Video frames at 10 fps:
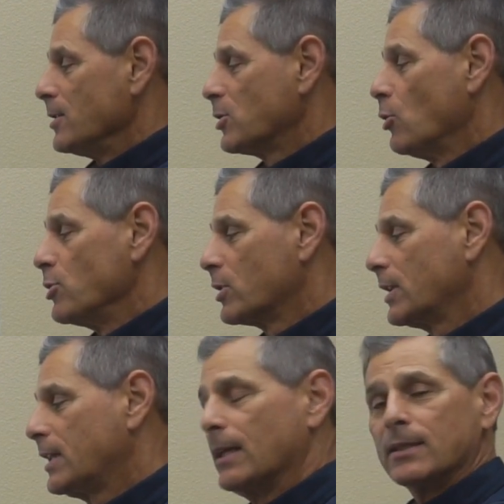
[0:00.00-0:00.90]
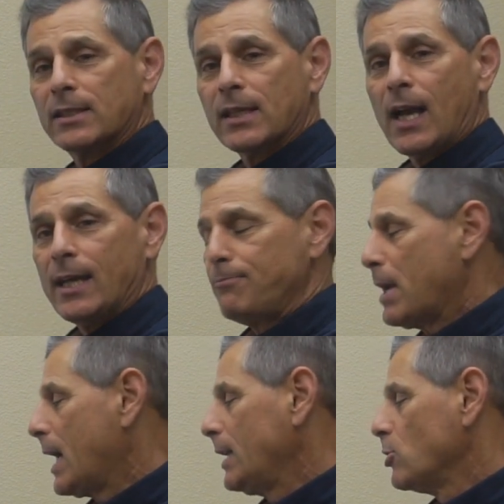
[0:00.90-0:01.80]
so you're going to get side
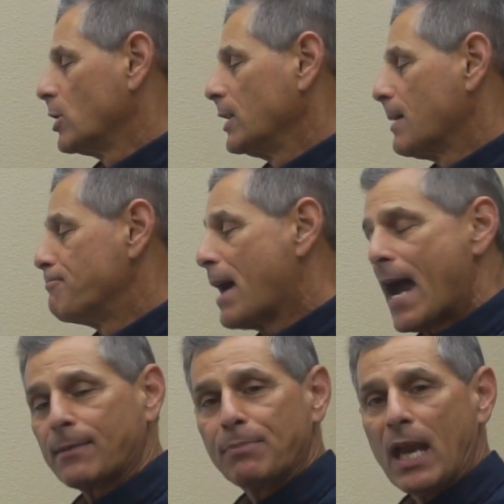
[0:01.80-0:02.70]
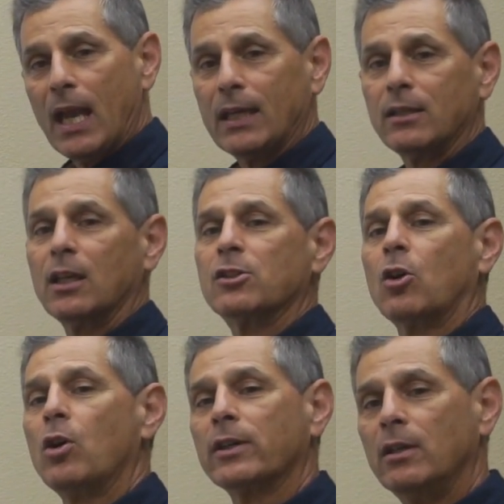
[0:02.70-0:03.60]
pain, you're going to get back pain. It's
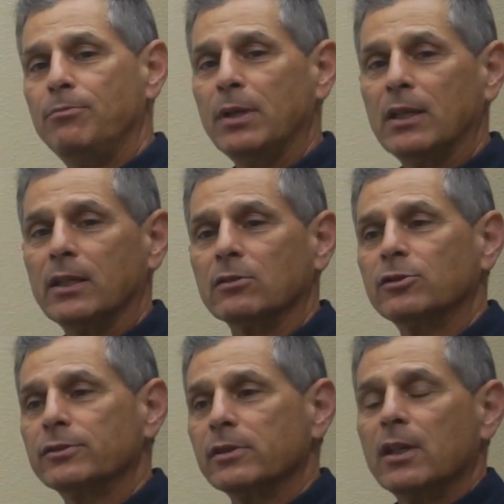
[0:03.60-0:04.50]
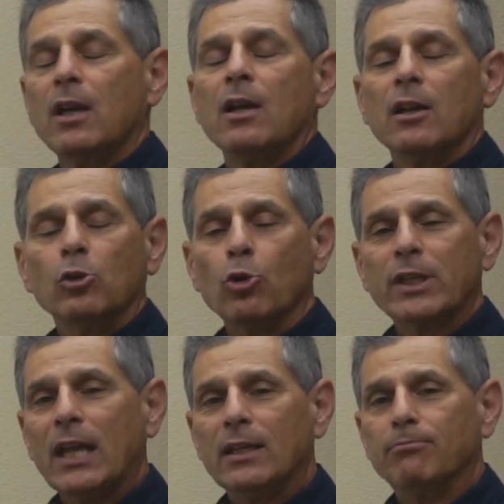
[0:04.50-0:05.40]
all going to be
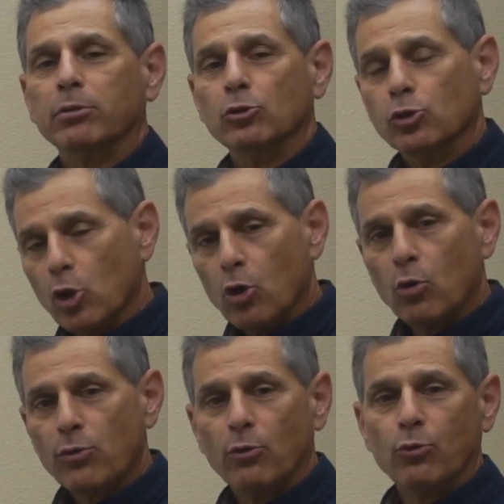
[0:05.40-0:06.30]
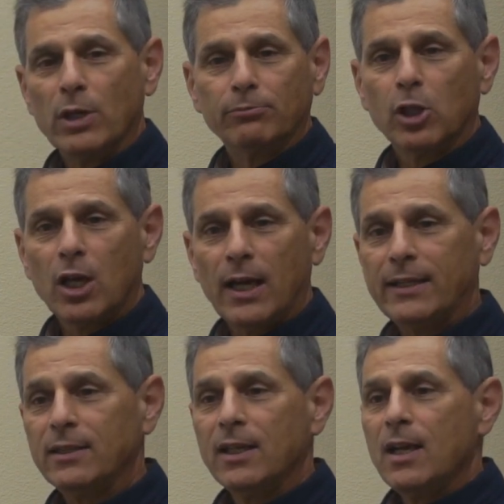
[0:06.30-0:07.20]
located below the rib
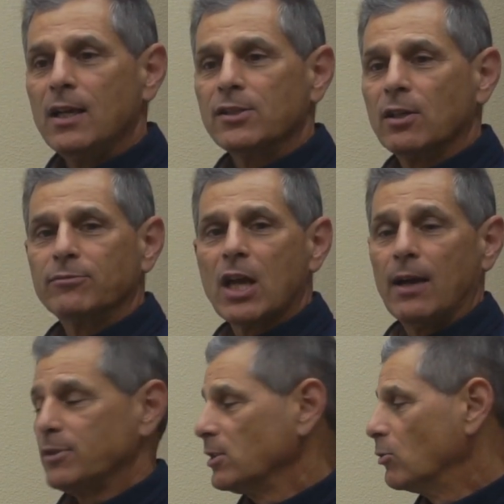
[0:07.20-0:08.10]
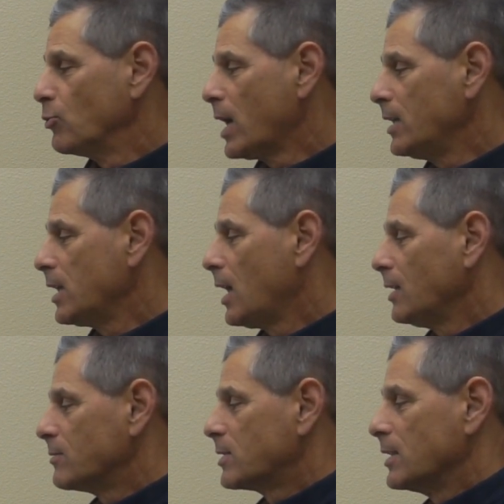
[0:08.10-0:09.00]
line. Sometimes it'll
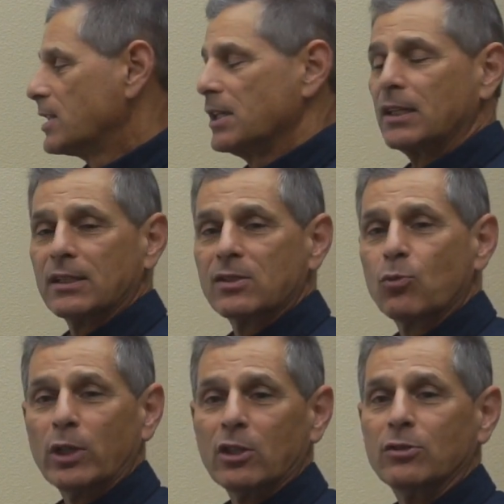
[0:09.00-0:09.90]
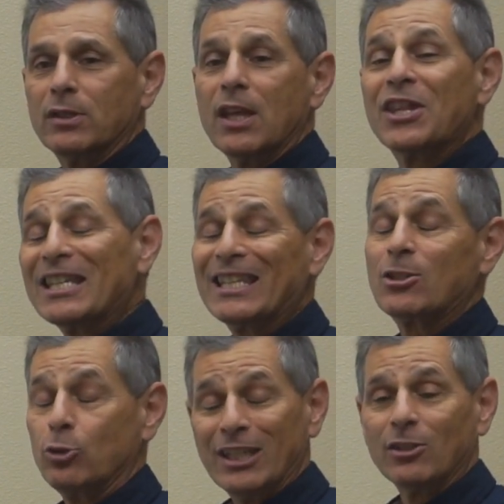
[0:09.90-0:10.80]
radiate. The thing
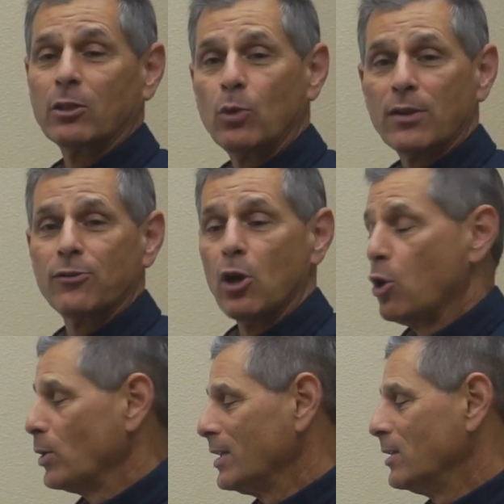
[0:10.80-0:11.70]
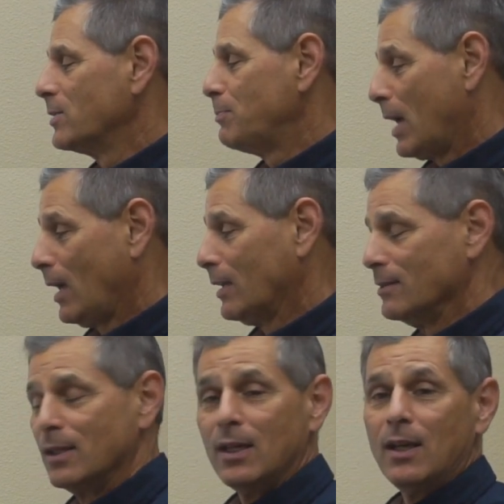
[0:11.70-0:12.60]
that you're dealing with though is pain.